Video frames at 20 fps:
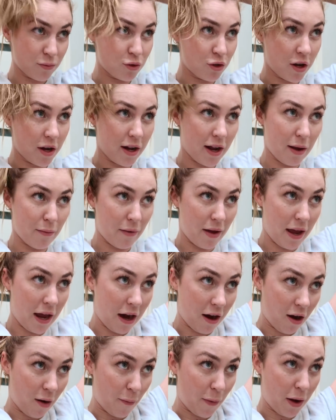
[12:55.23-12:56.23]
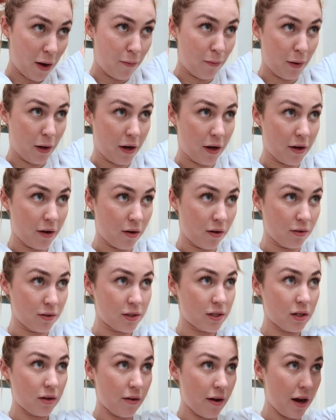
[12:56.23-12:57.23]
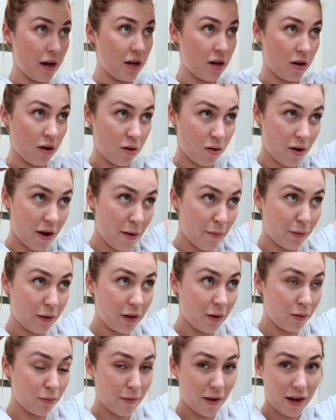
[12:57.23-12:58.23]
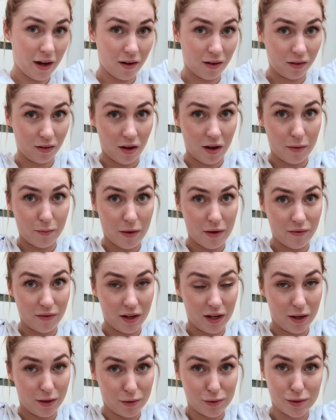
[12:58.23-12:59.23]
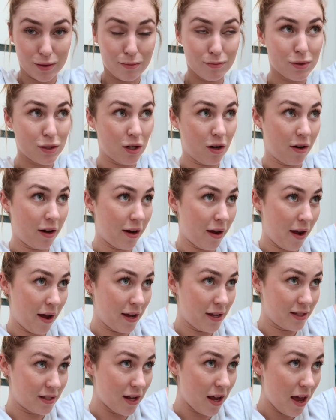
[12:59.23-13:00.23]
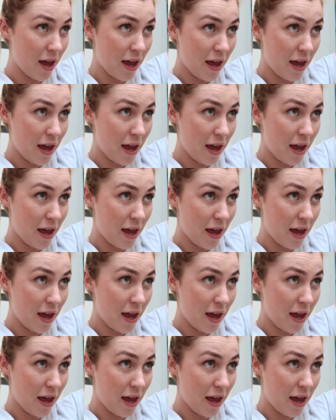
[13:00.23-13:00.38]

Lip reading: I'm trying to get my hair up in a bun. Also, I know I play with my hair a lot in my videos. I'm sorry guys.